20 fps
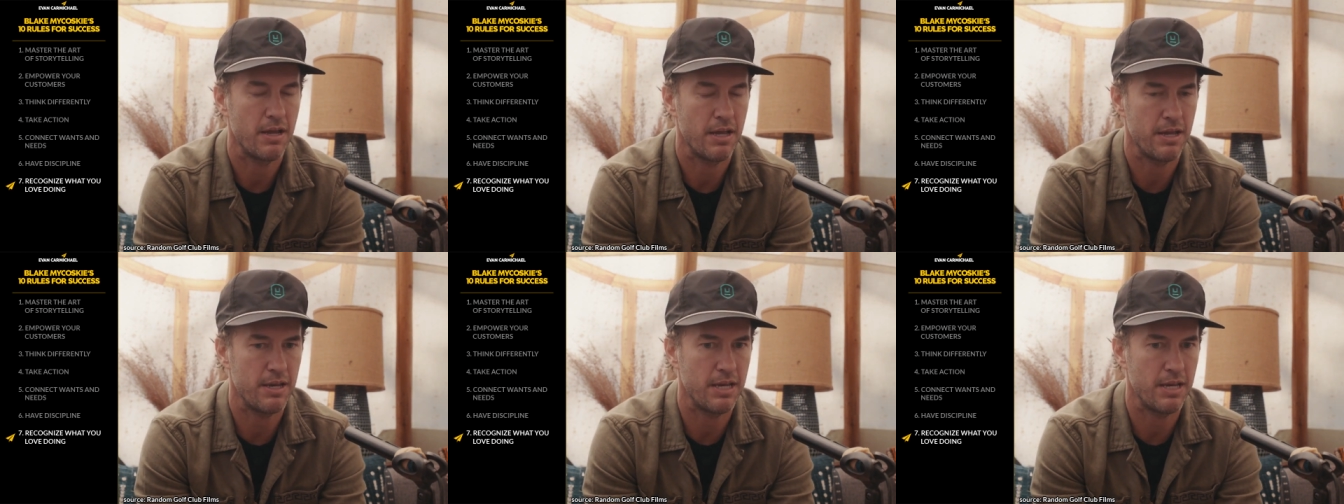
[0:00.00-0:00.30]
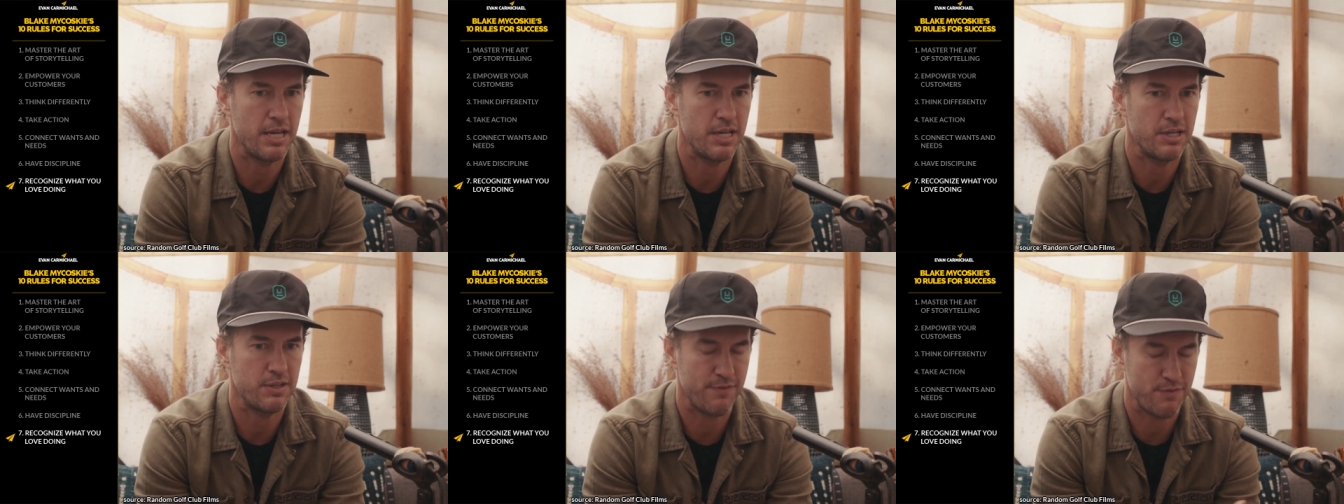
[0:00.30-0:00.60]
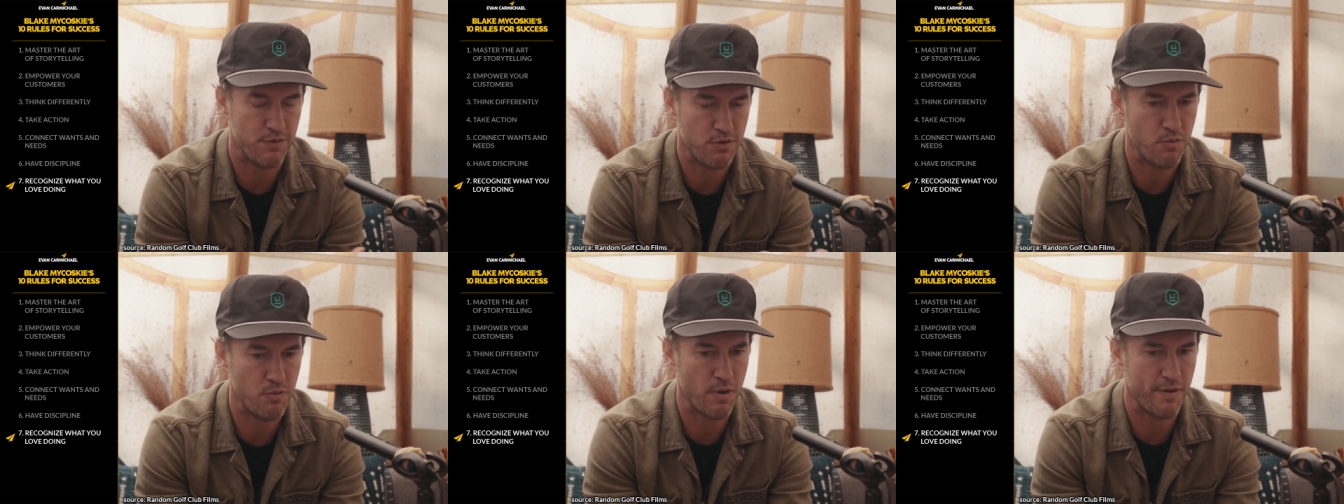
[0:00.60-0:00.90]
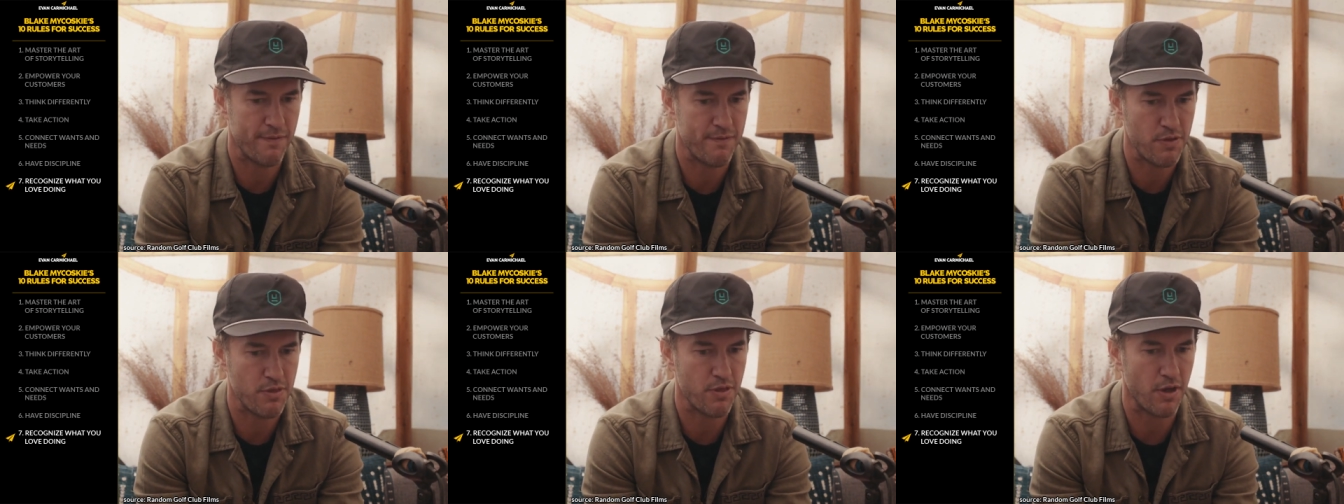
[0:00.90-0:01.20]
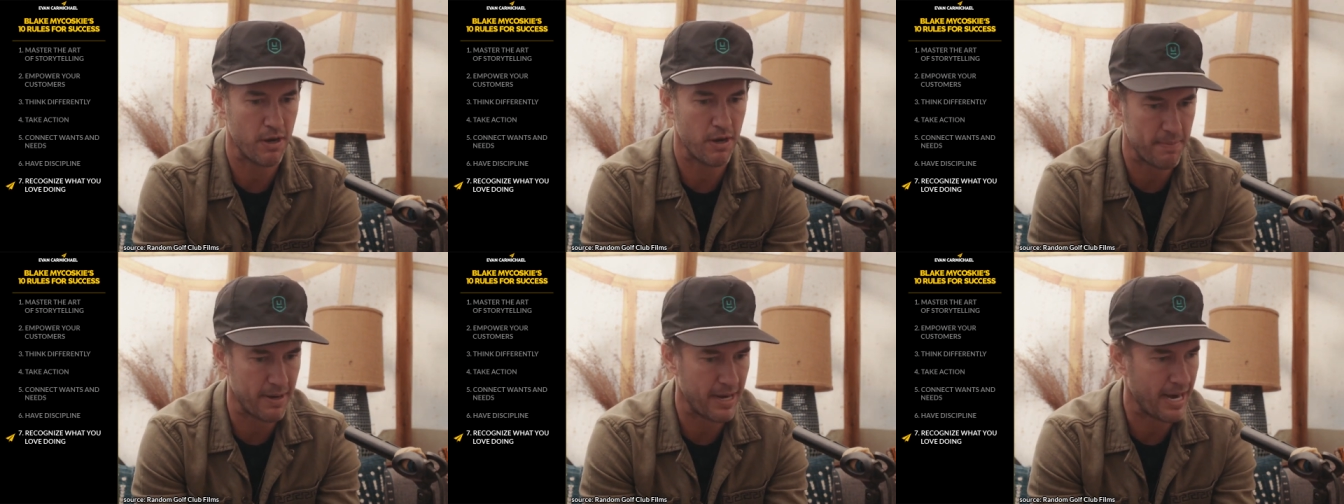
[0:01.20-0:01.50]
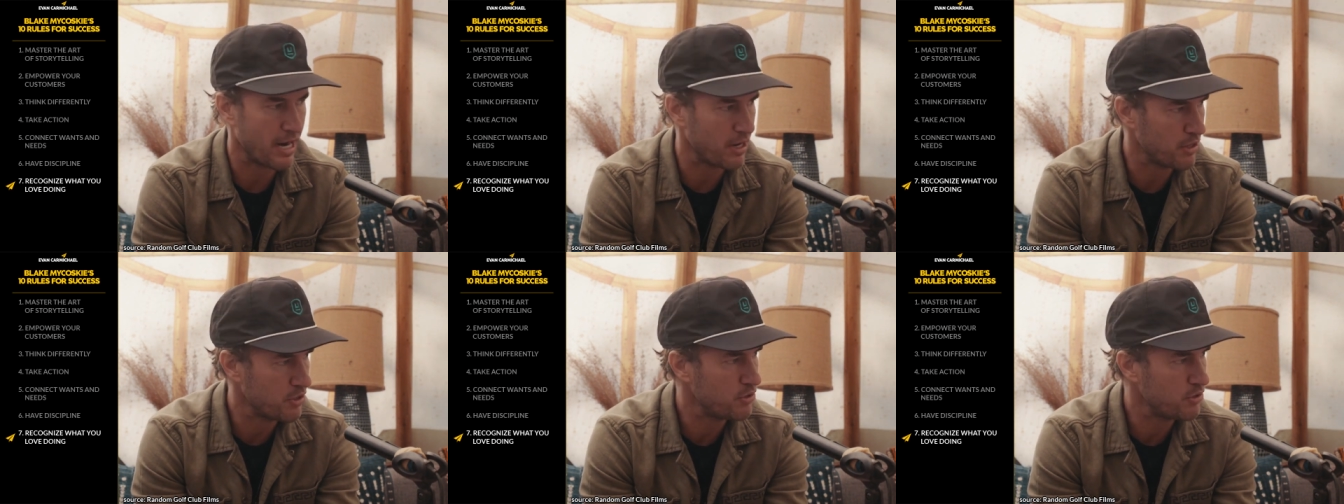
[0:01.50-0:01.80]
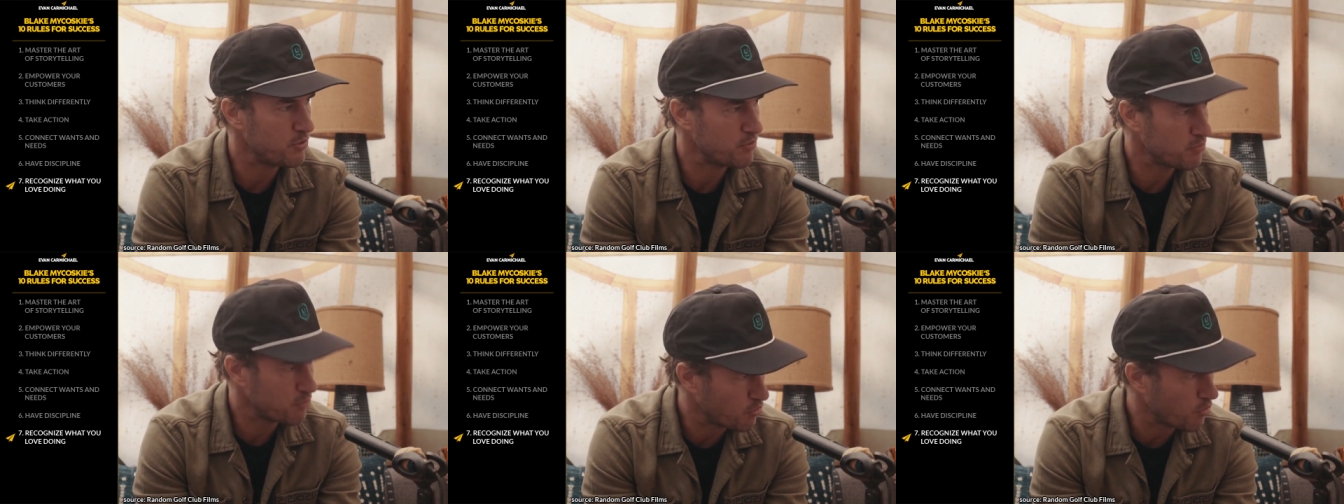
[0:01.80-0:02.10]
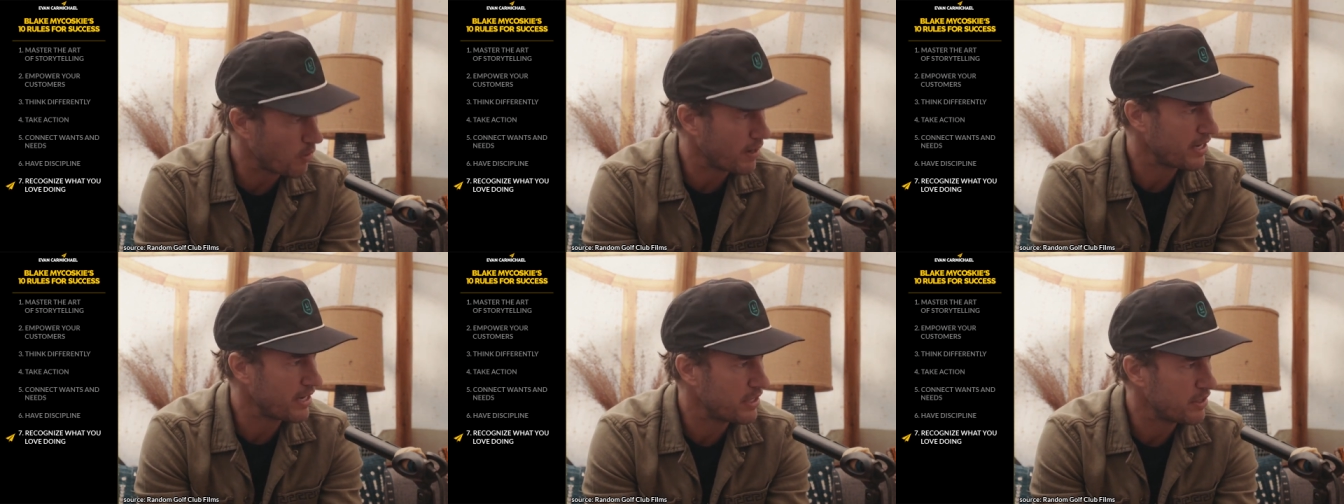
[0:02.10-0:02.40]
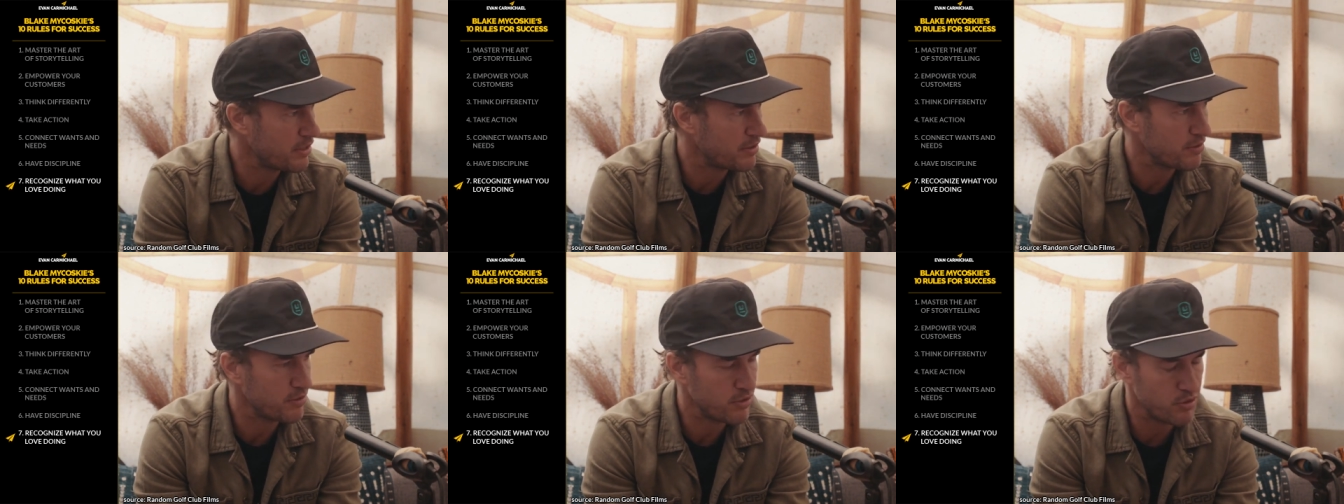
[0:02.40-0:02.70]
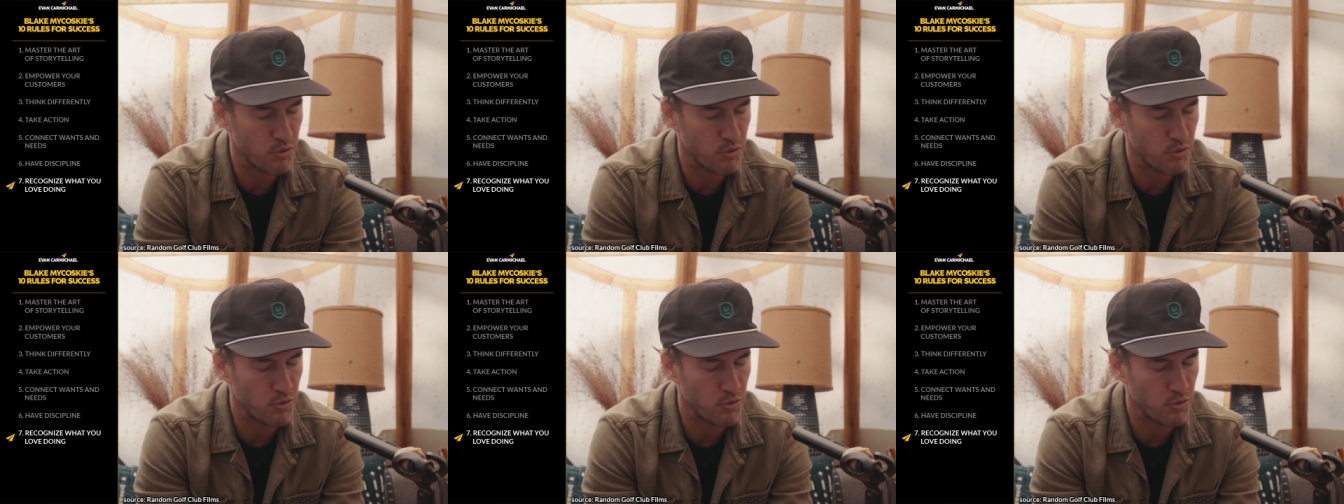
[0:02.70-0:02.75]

if you, if you thought about how you created